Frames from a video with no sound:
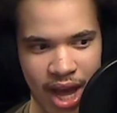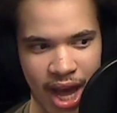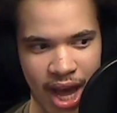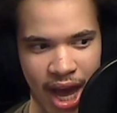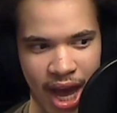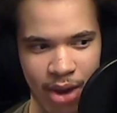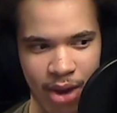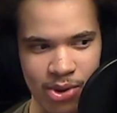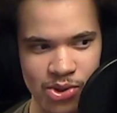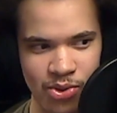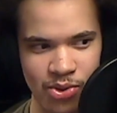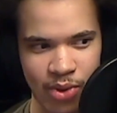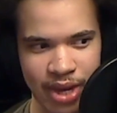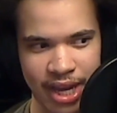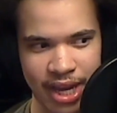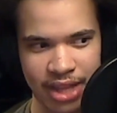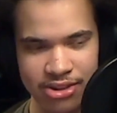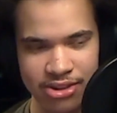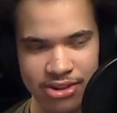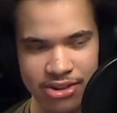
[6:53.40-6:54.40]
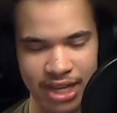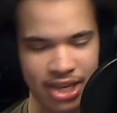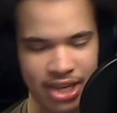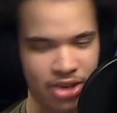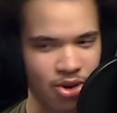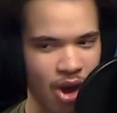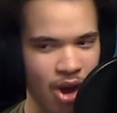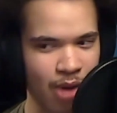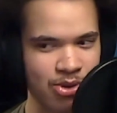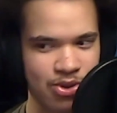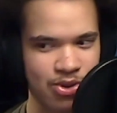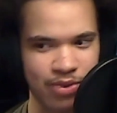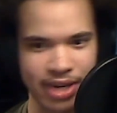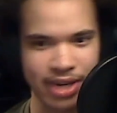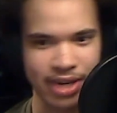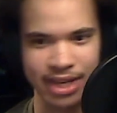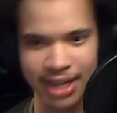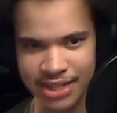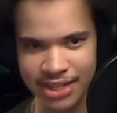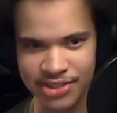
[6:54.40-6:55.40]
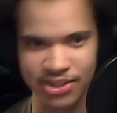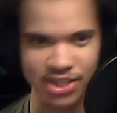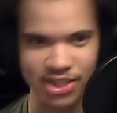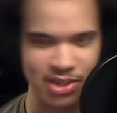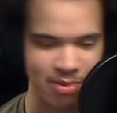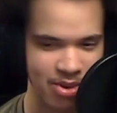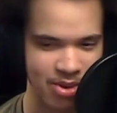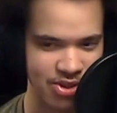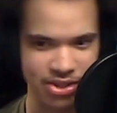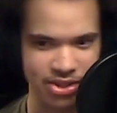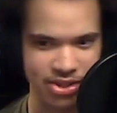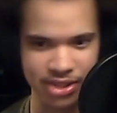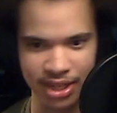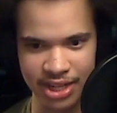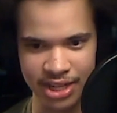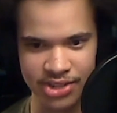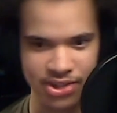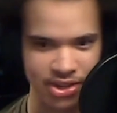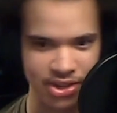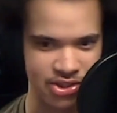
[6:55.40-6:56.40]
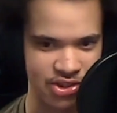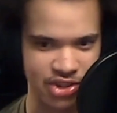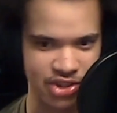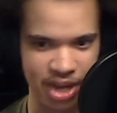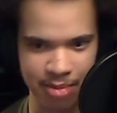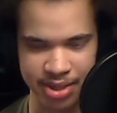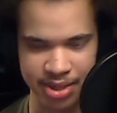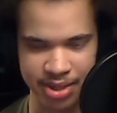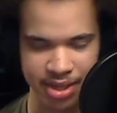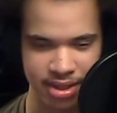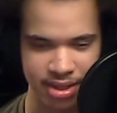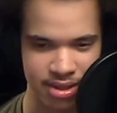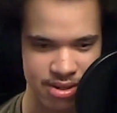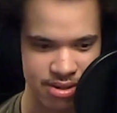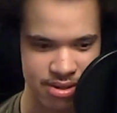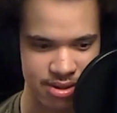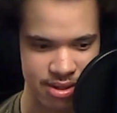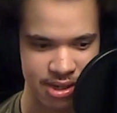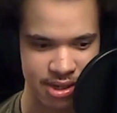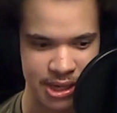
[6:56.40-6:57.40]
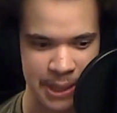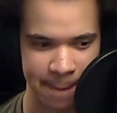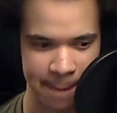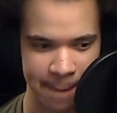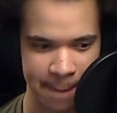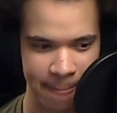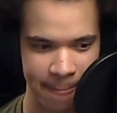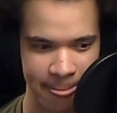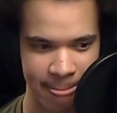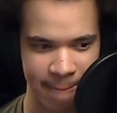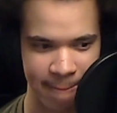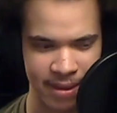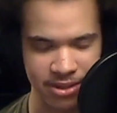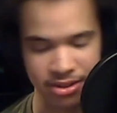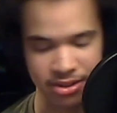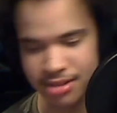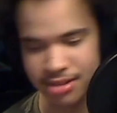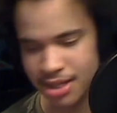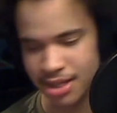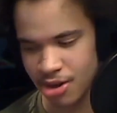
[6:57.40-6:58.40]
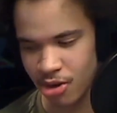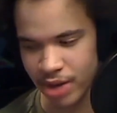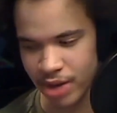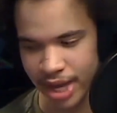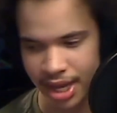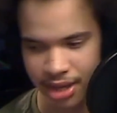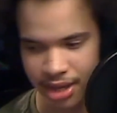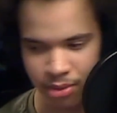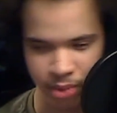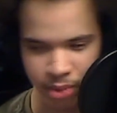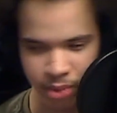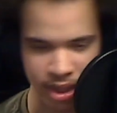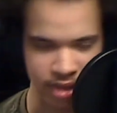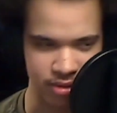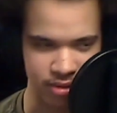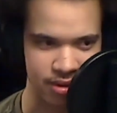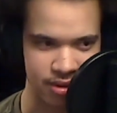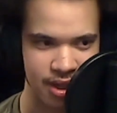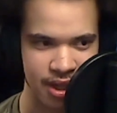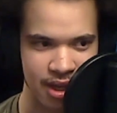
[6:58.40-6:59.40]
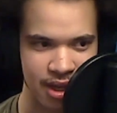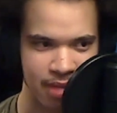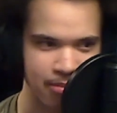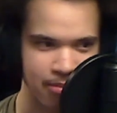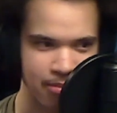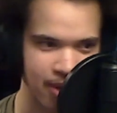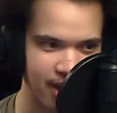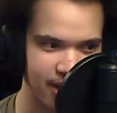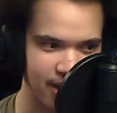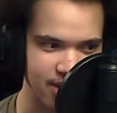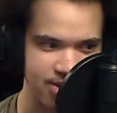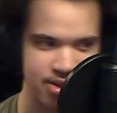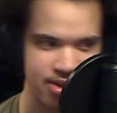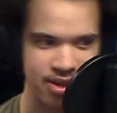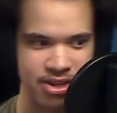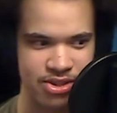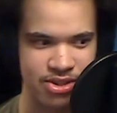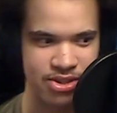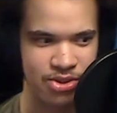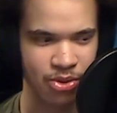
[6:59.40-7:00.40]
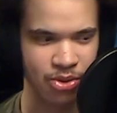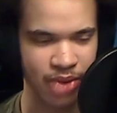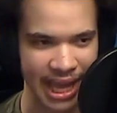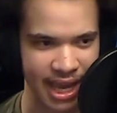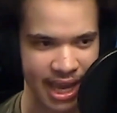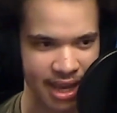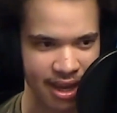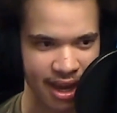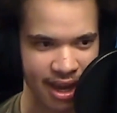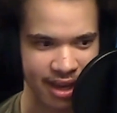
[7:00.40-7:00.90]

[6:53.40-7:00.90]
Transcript: I was going in there's like, I was already like 6 months into listening to Japanese, so I was like, okay, well, my listening is okay.